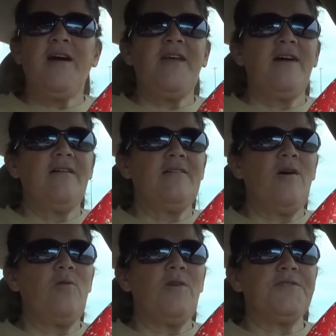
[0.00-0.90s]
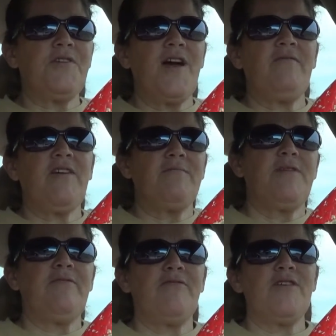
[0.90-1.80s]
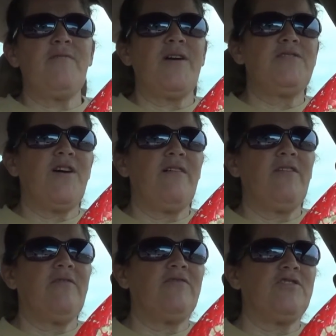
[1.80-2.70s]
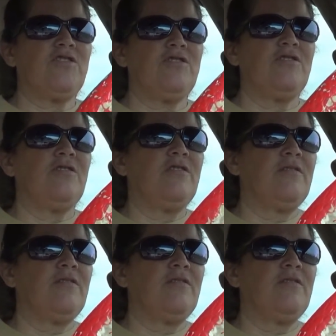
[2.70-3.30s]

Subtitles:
not local traffic, but freeway traffic for sure.